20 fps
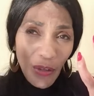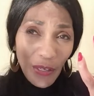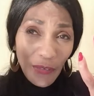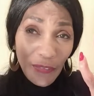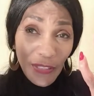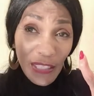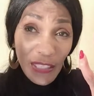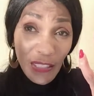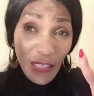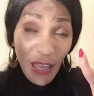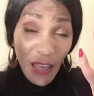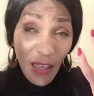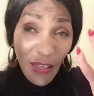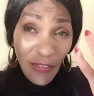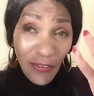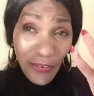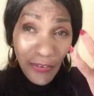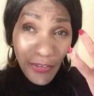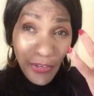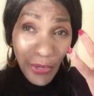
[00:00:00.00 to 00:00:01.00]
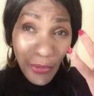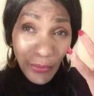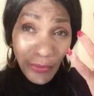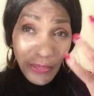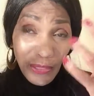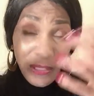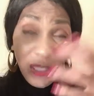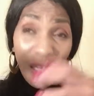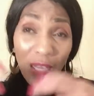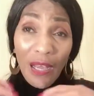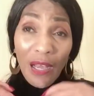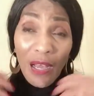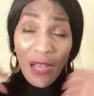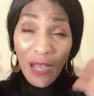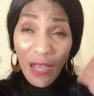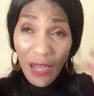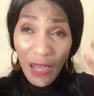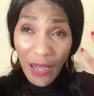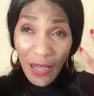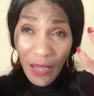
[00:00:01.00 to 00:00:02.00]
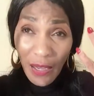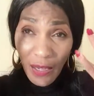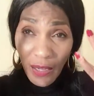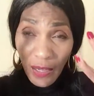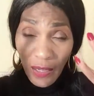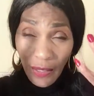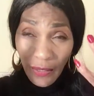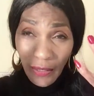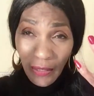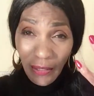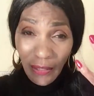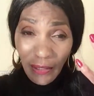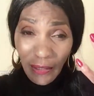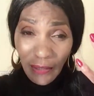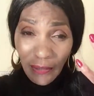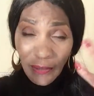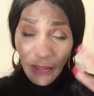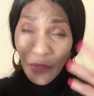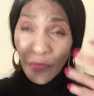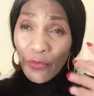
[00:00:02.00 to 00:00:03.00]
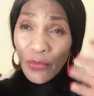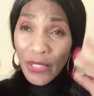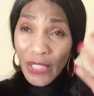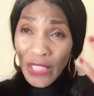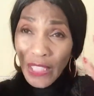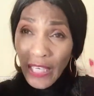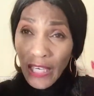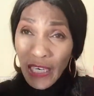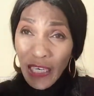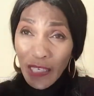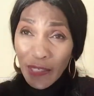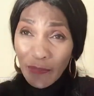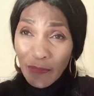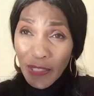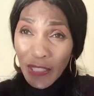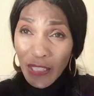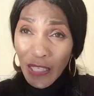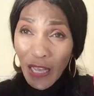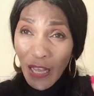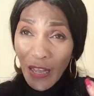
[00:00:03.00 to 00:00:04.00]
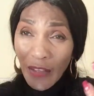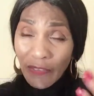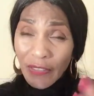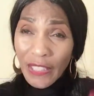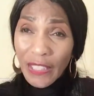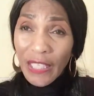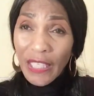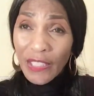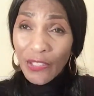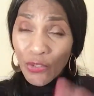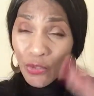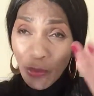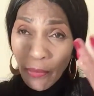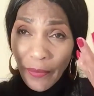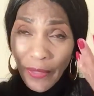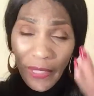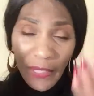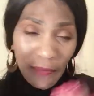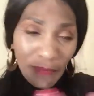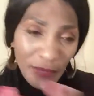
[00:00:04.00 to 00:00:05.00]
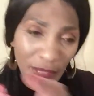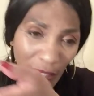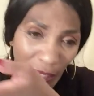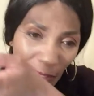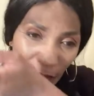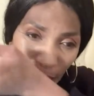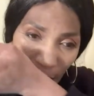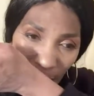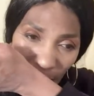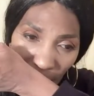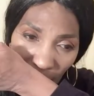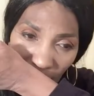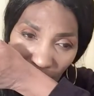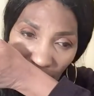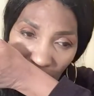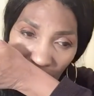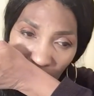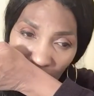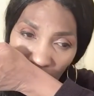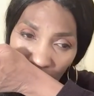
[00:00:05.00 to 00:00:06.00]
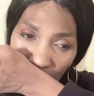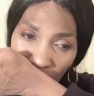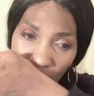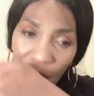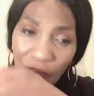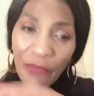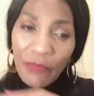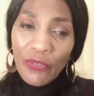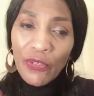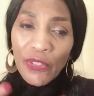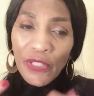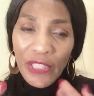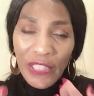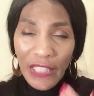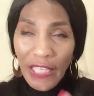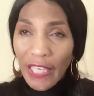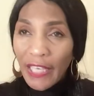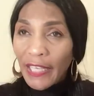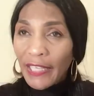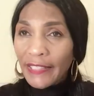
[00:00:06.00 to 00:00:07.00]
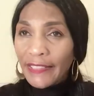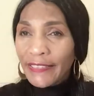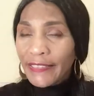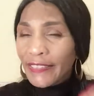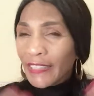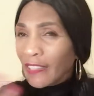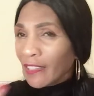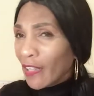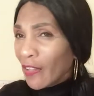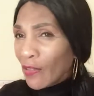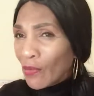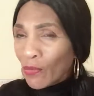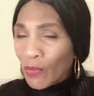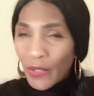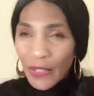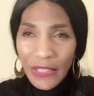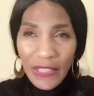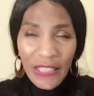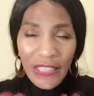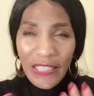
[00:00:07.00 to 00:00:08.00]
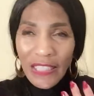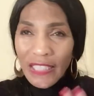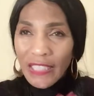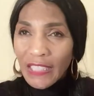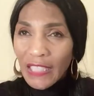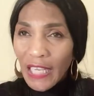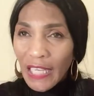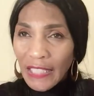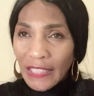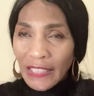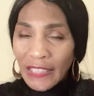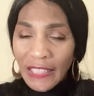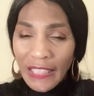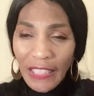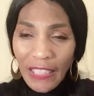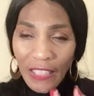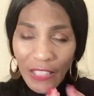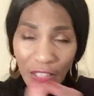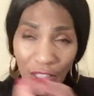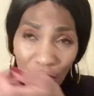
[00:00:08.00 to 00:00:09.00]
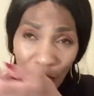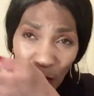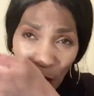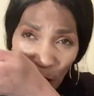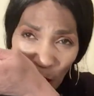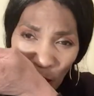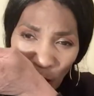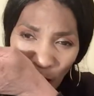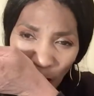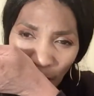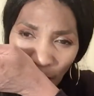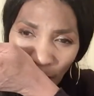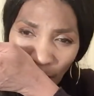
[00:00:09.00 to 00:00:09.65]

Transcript: all of these other notes uh, originating themselves and exuding themselves from your skin. In other words, it's enticing, it's so